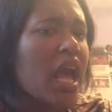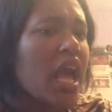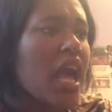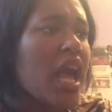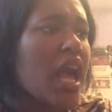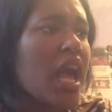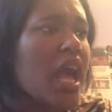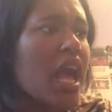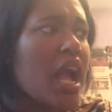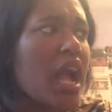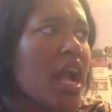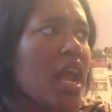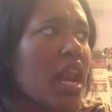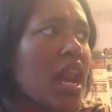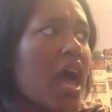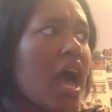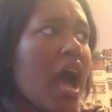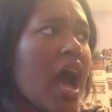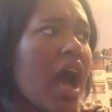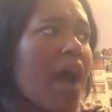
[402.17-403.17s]
And
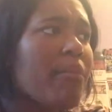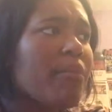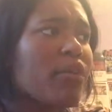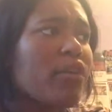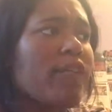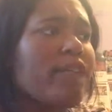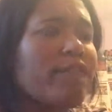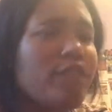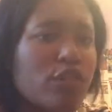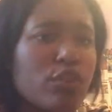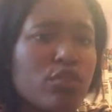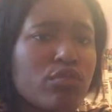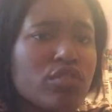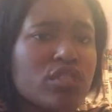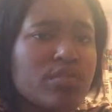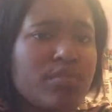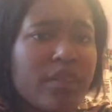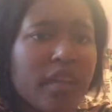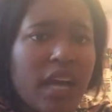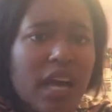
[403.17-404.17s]
I'm
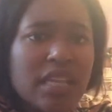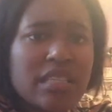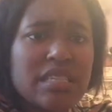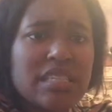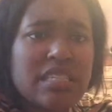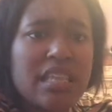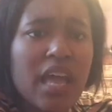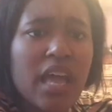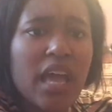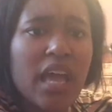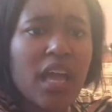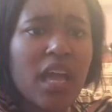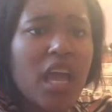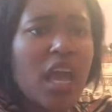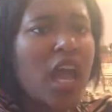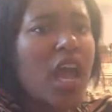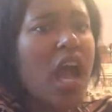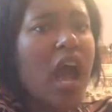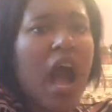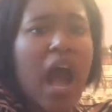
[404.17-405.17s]
confused because it's like,
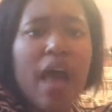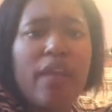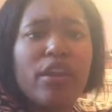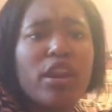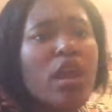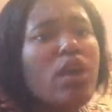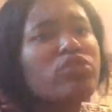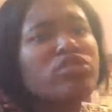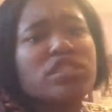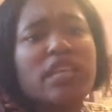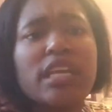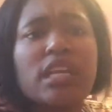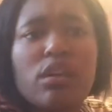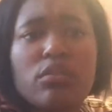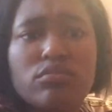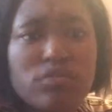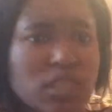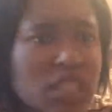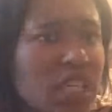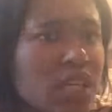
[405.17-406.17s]
no shade,
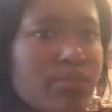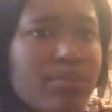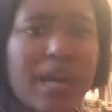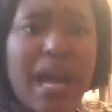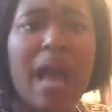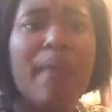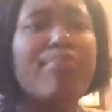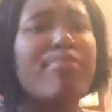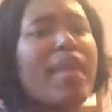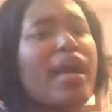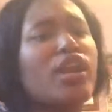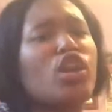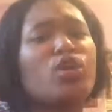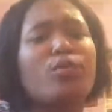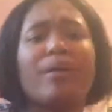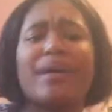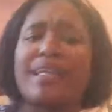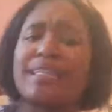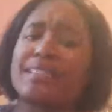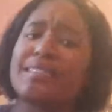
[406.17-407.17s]
no tea, but I'm not
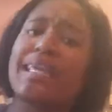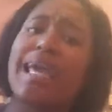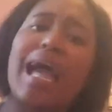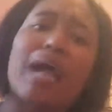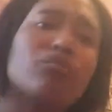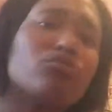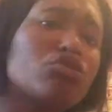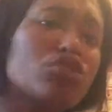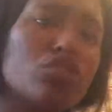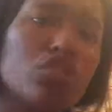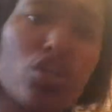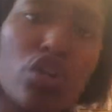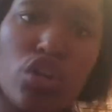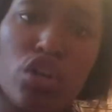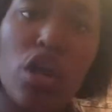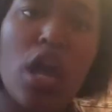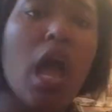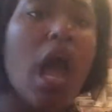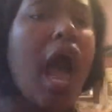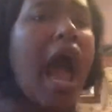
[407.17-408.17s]
nobody's
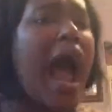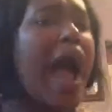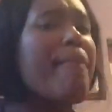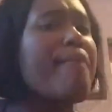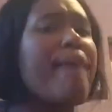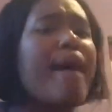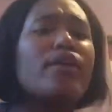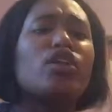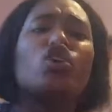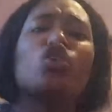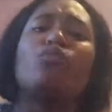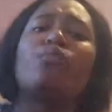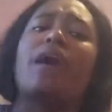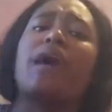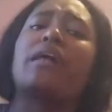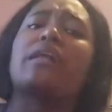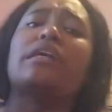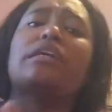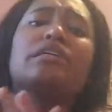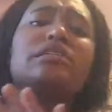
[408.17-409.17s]
counselor. I'm not
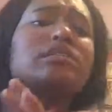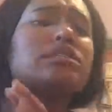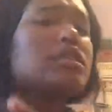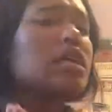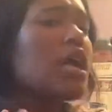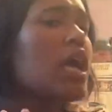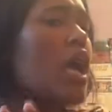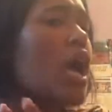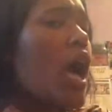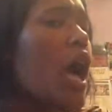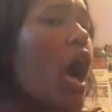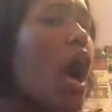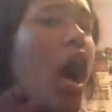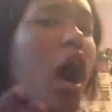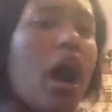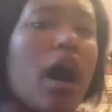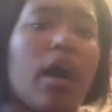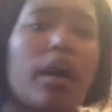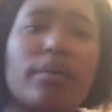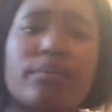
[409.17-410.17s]
nobody's
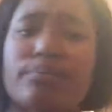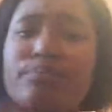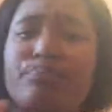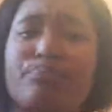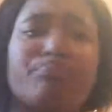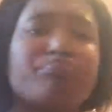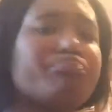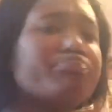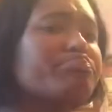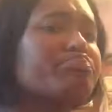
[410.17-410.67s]
um,